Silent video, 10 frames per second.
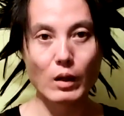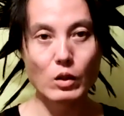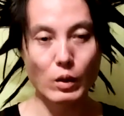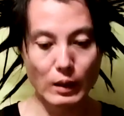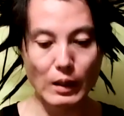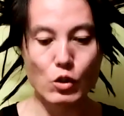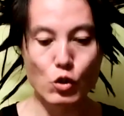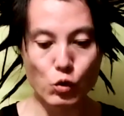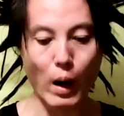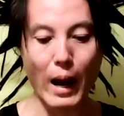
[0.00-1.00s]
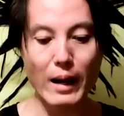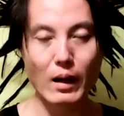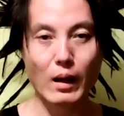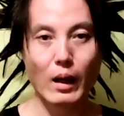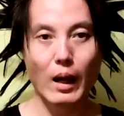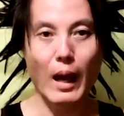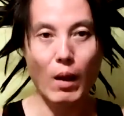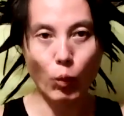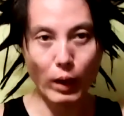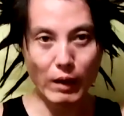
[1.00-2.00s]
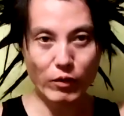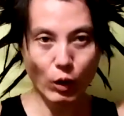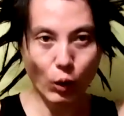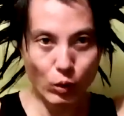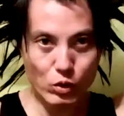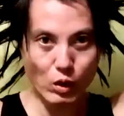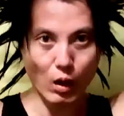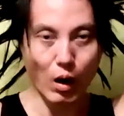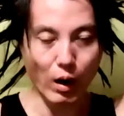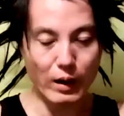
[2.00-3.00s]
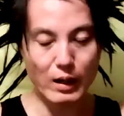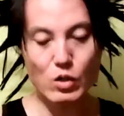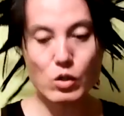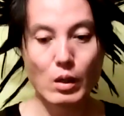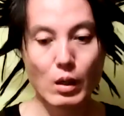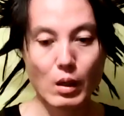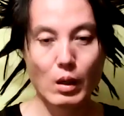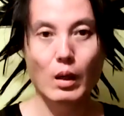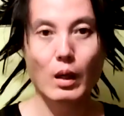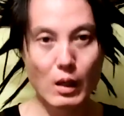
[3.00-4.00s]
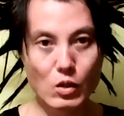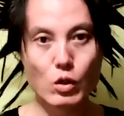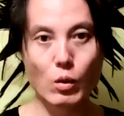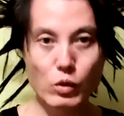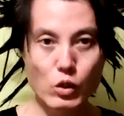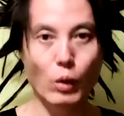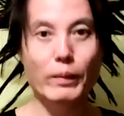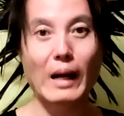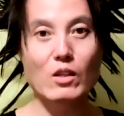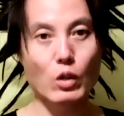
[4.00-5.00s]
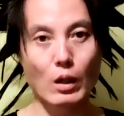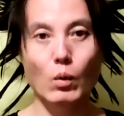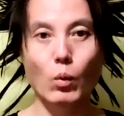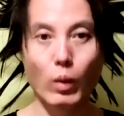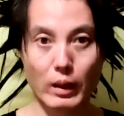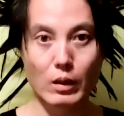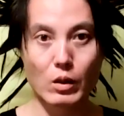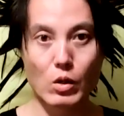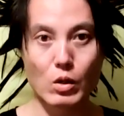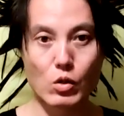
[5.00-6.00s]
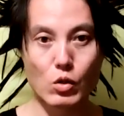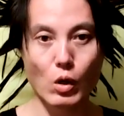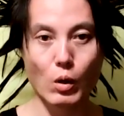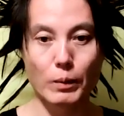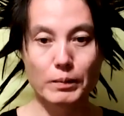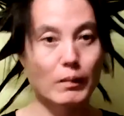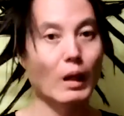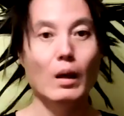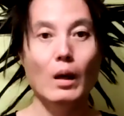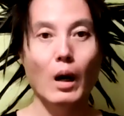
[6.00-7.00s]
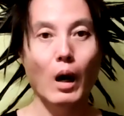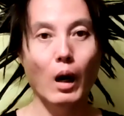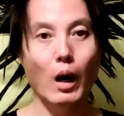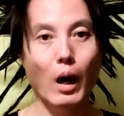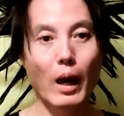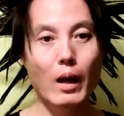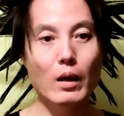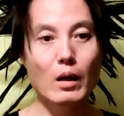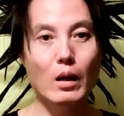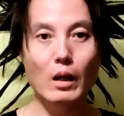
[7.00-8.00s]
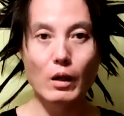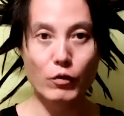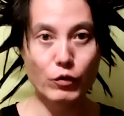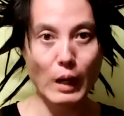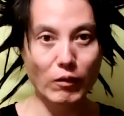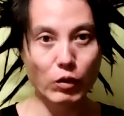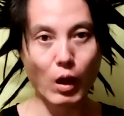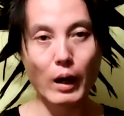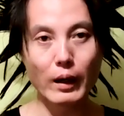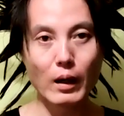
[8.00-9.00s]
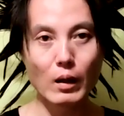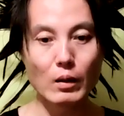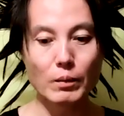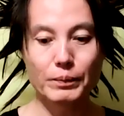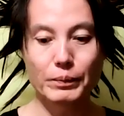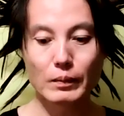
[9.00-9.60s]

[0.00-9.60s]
until it gets dry, and whatever holds the hardest is the soap that's gonna work. So, and if you have long hair,